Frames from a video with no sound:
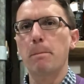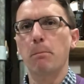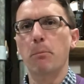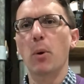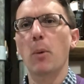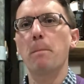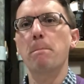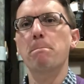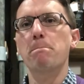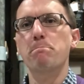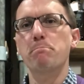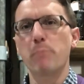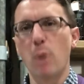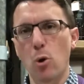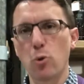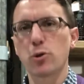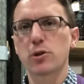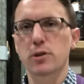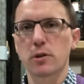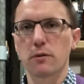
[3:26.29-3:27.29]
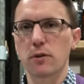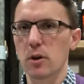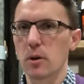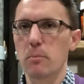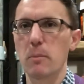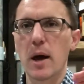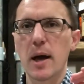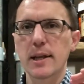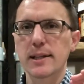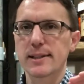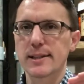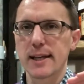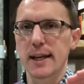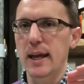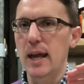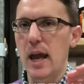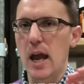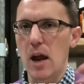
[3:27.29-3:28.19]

but most of them tick